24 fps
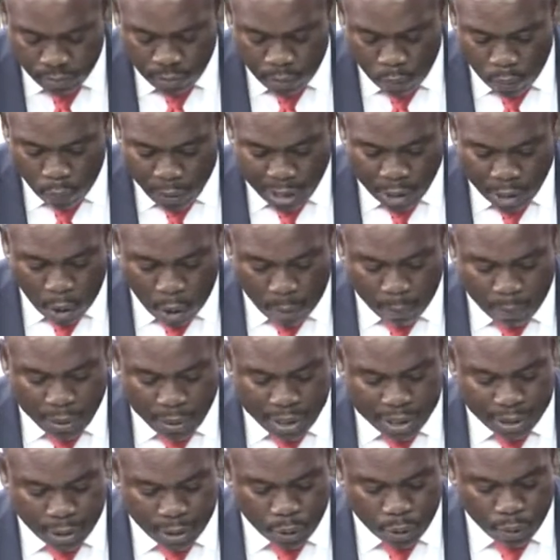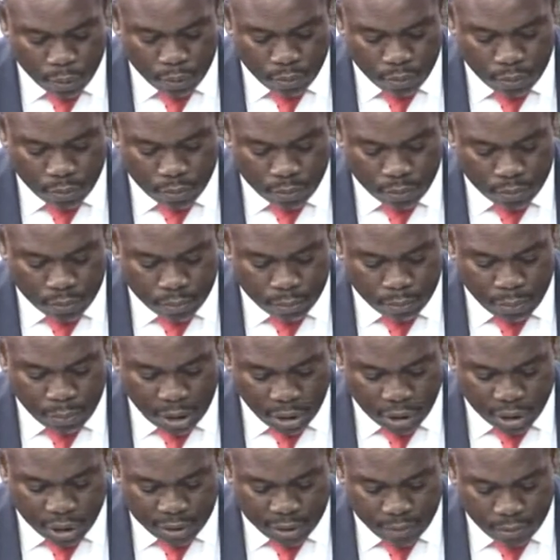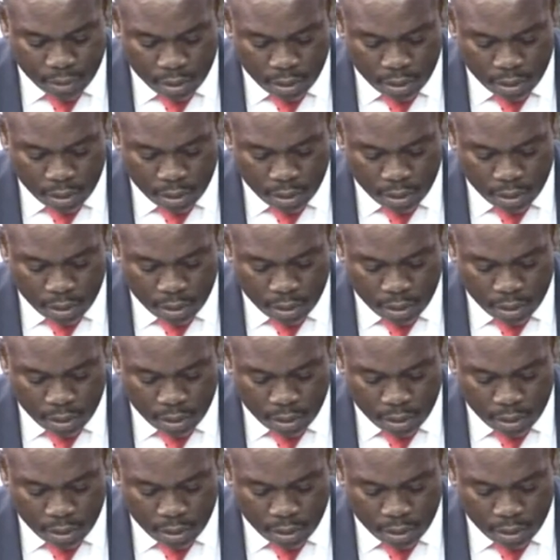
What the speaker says: when compared to budget,